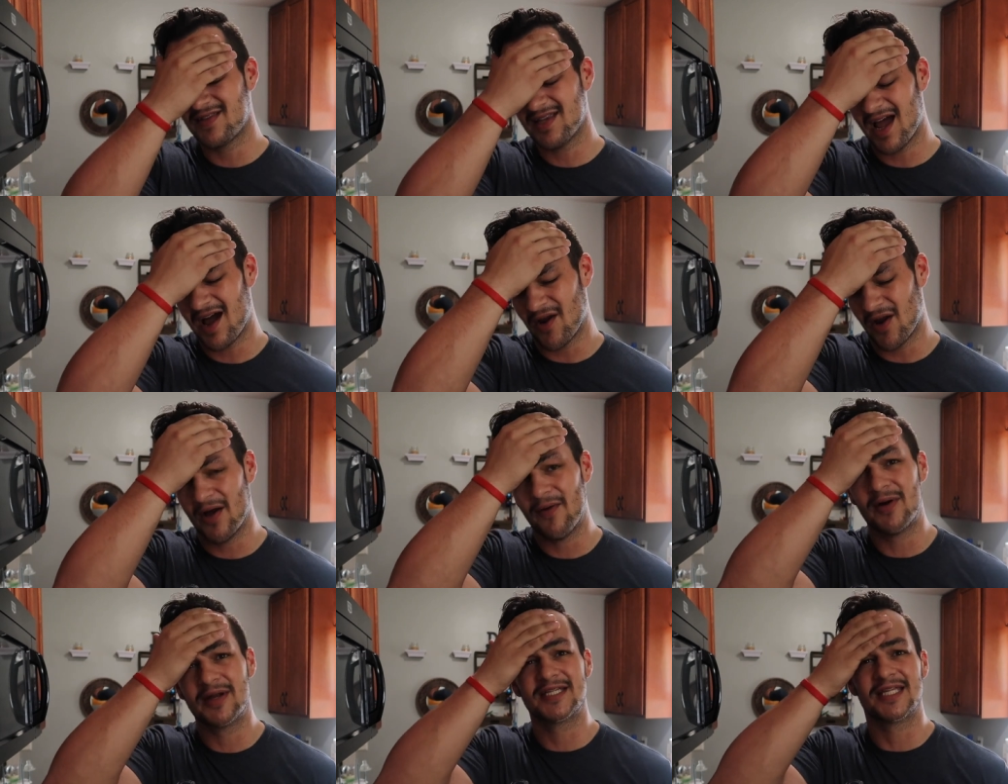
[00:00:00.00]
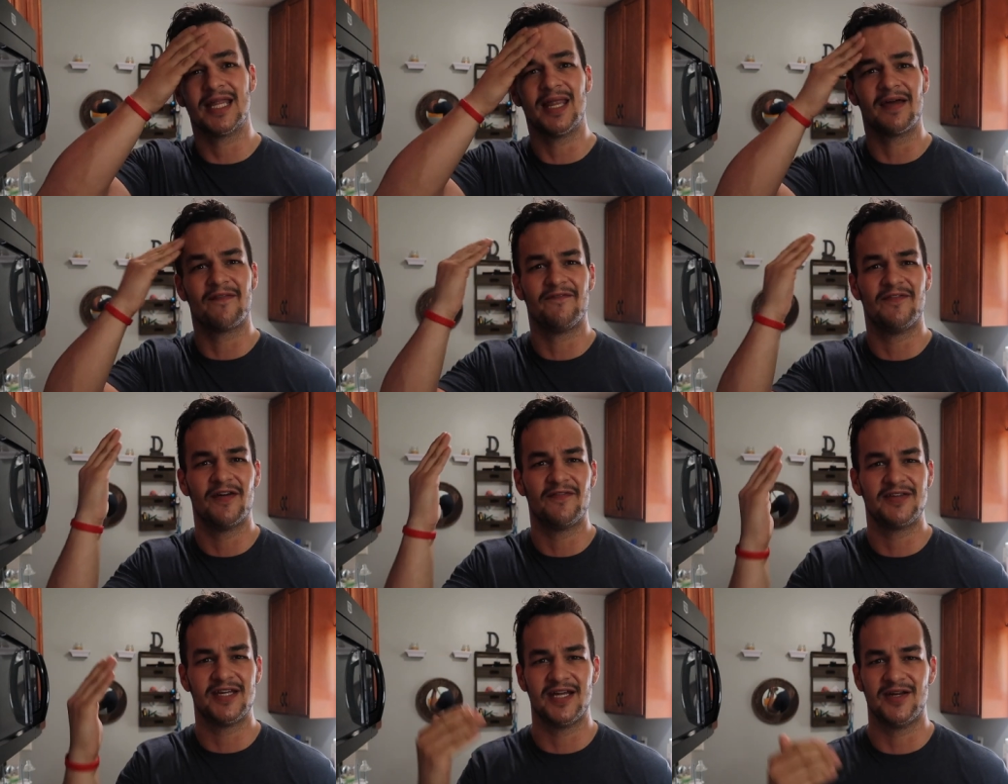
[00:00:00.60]
I don't know, I want to say like
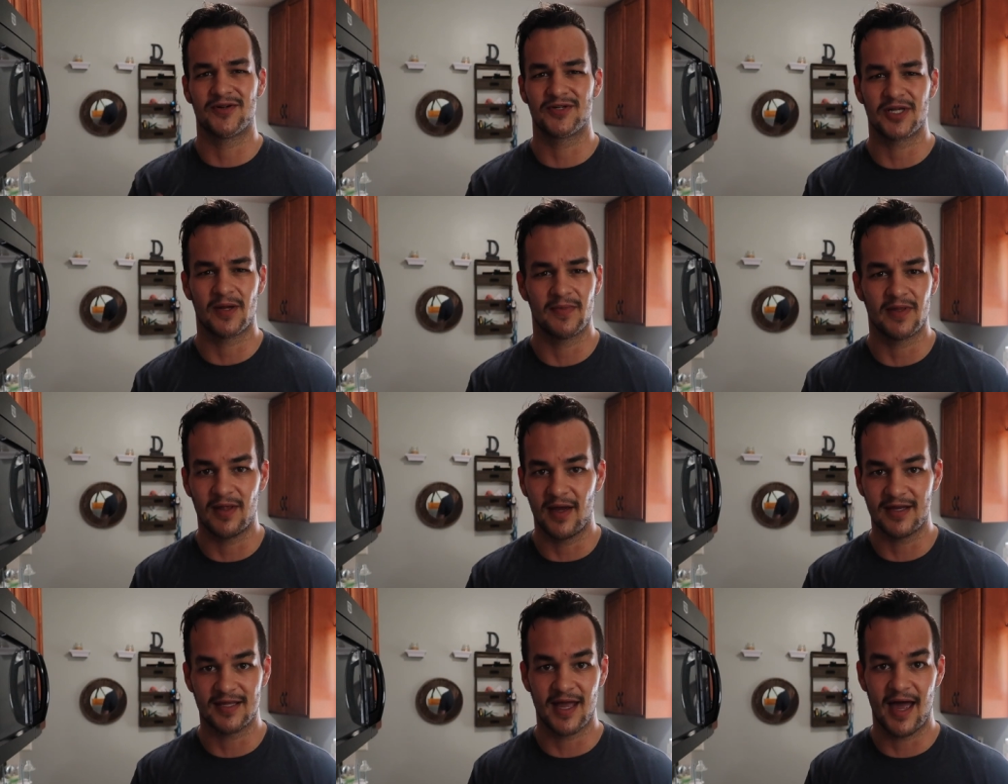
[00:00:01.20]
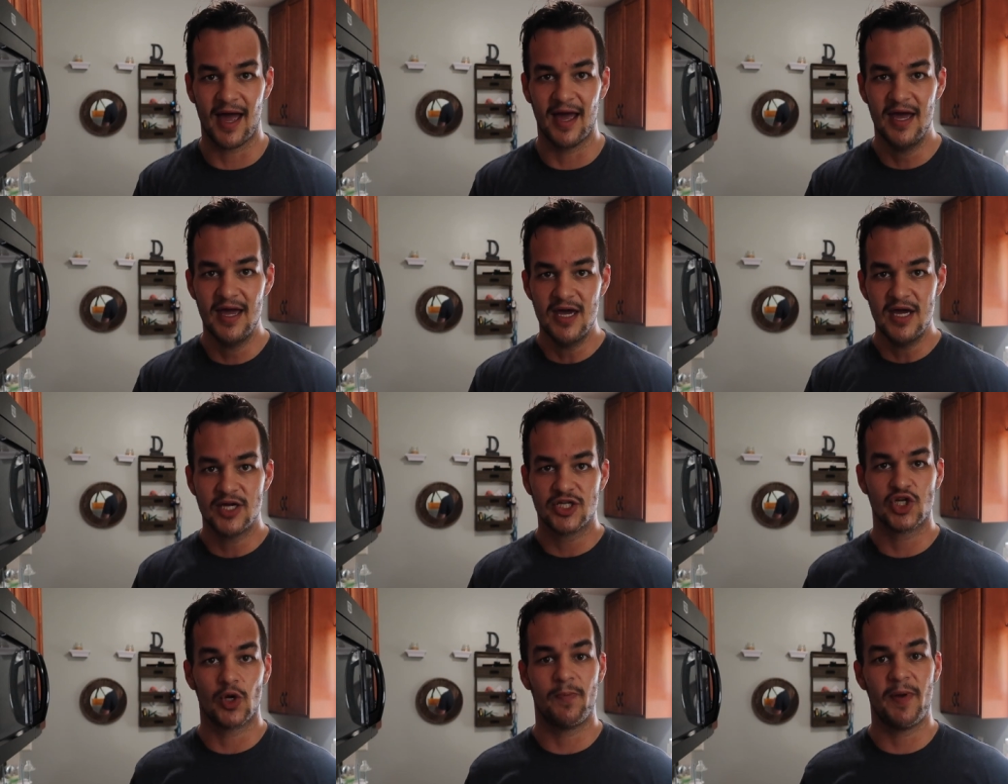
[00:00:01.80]
15 or something like that.
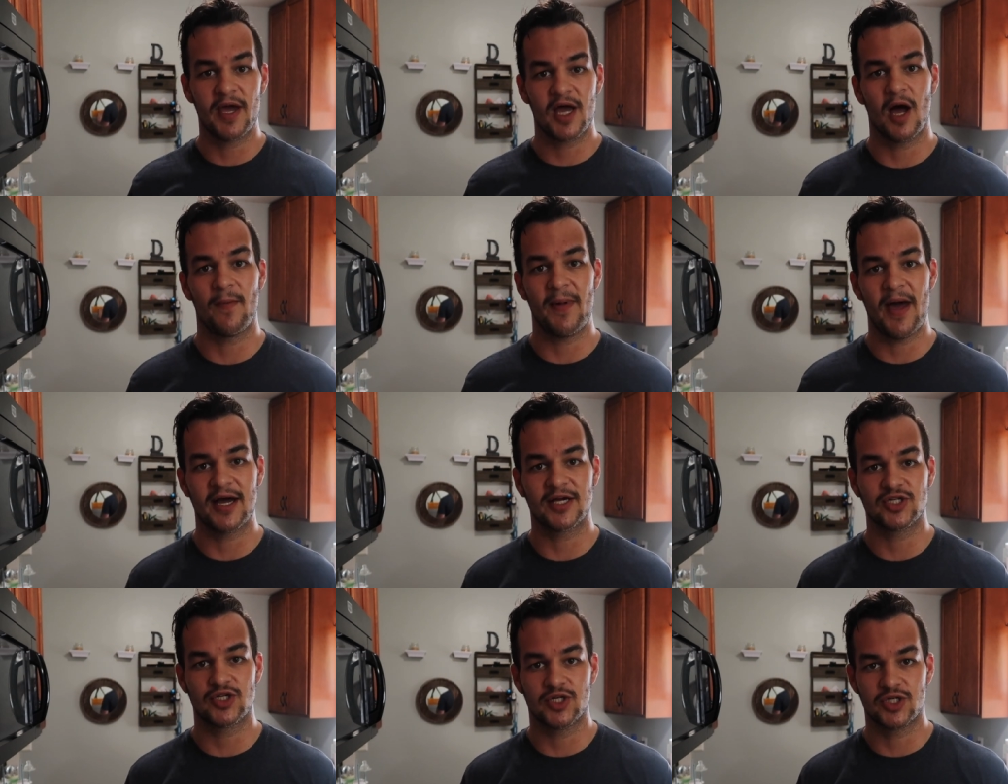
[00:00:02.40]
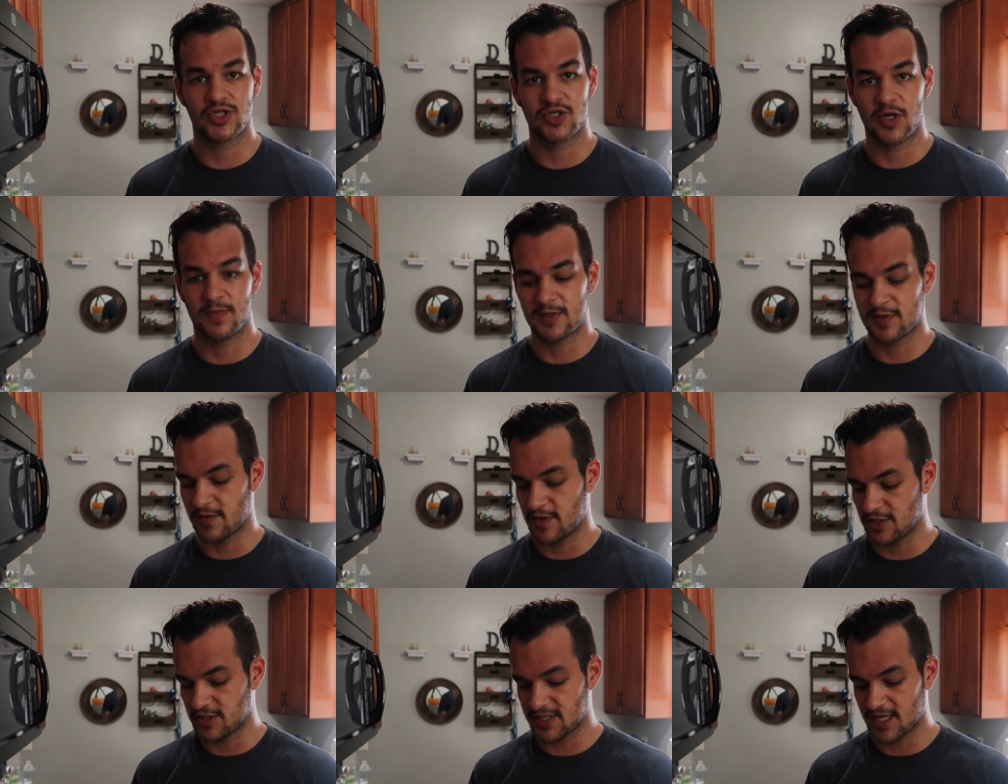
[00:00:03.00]
So pick up extra
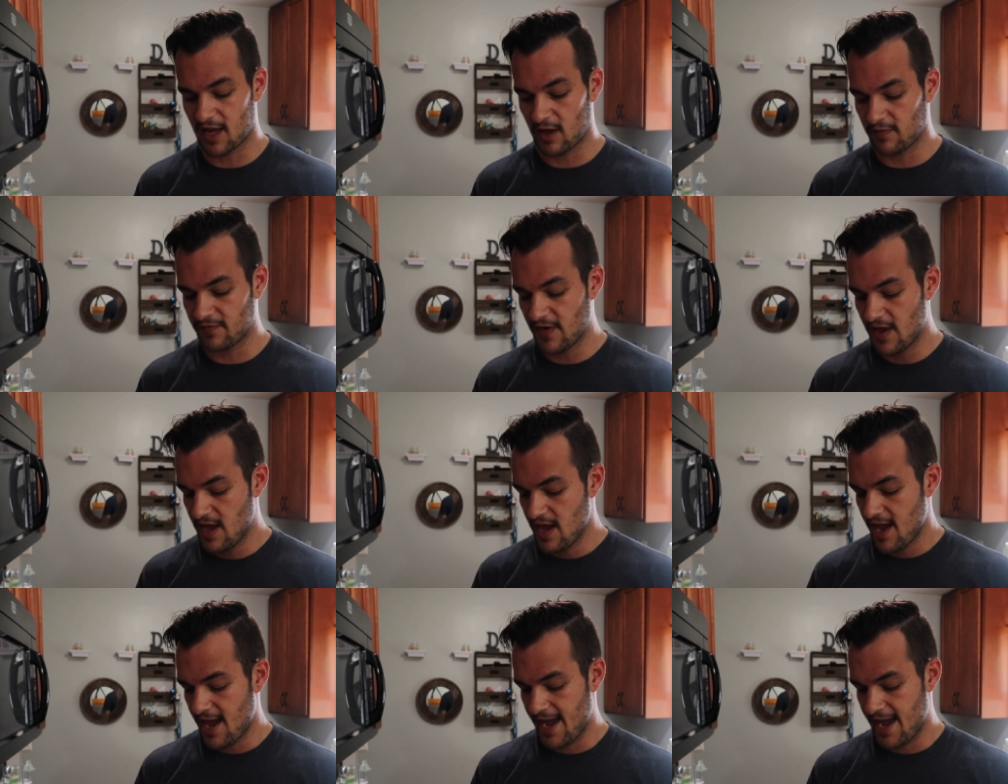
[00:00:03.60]
strips for yourself.